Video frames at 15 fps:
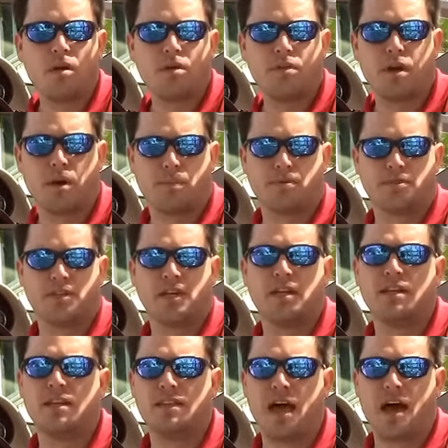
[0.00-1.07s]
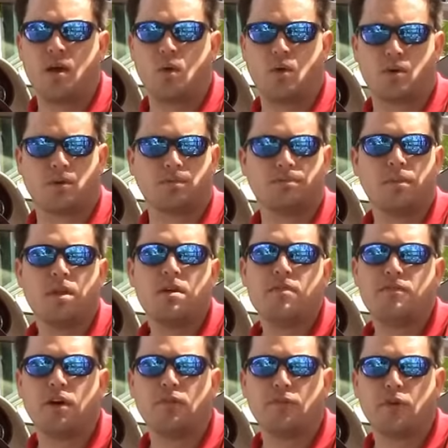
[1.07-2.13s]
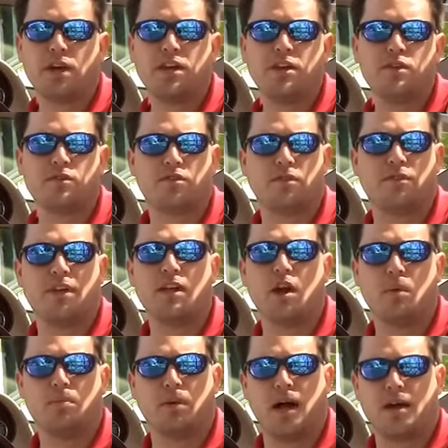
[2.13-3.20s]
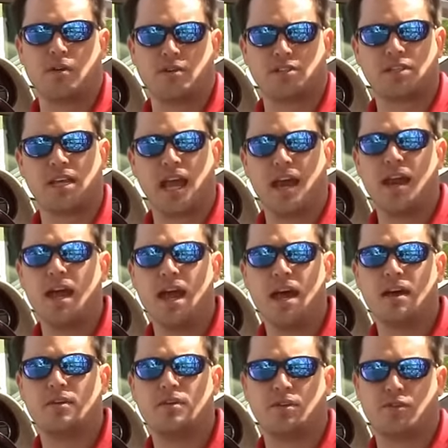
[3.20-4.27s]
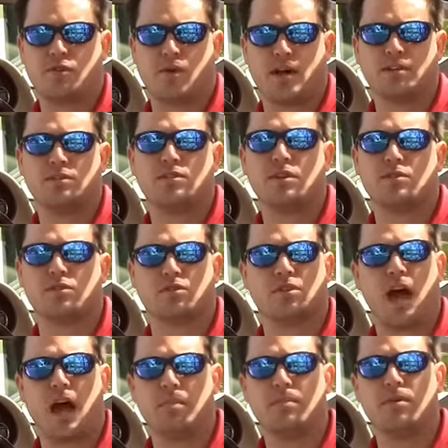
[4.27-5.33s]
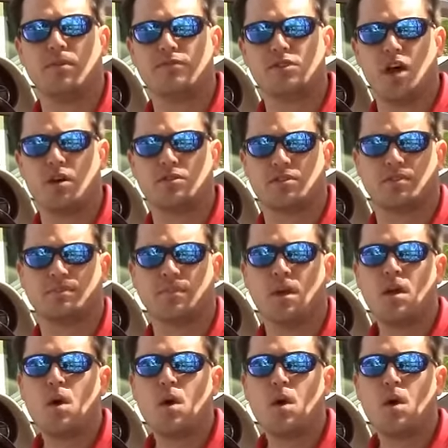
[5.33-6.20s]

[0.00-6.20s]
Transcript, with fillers: They are presented in that order. Feel free to use your video player to scan ahead to the transducer type you have chosen.